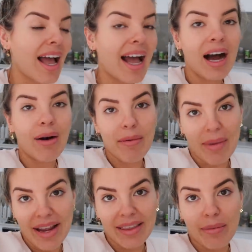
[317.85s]
how I
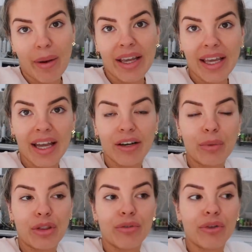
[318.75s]
make them again with the